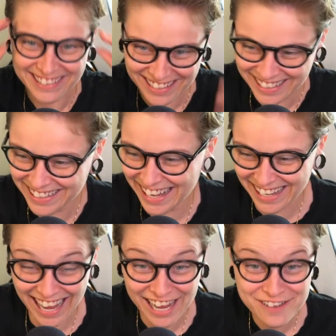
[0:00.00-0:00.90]

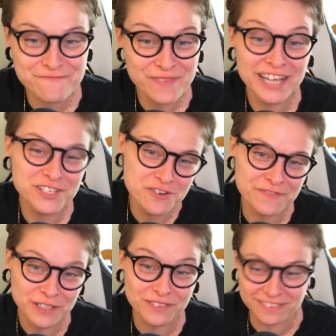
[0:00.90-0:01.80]
I I do
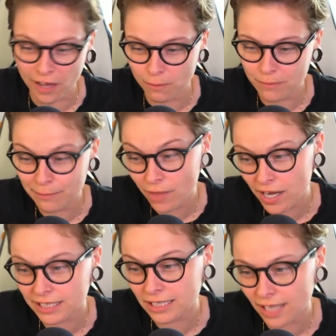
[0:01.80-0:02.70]
feel dumb. I'm
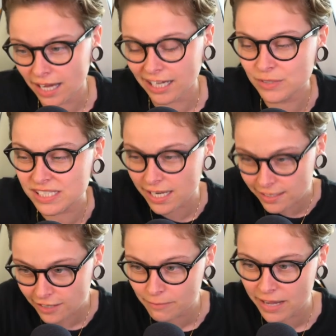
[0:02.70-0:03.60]
not gonna lie. I was
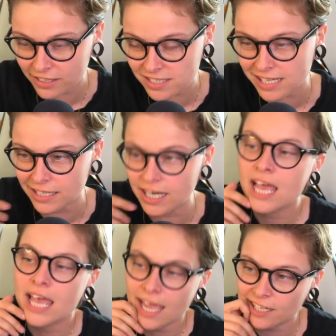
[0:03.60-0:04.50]
standing there at Micro Center
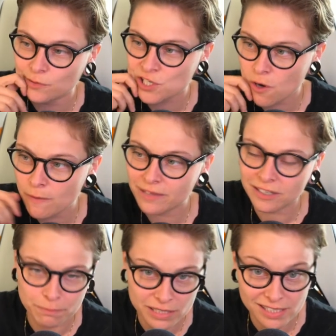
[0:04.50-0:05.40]
and he was showing me that
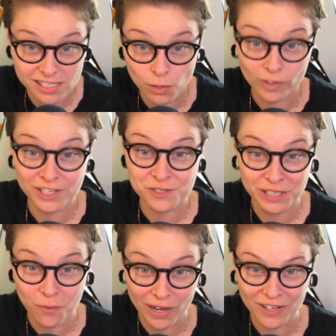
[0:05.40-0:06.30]
the PC works
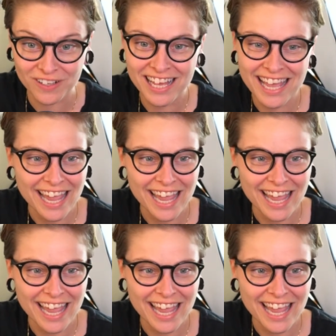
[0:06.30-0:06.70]
really well.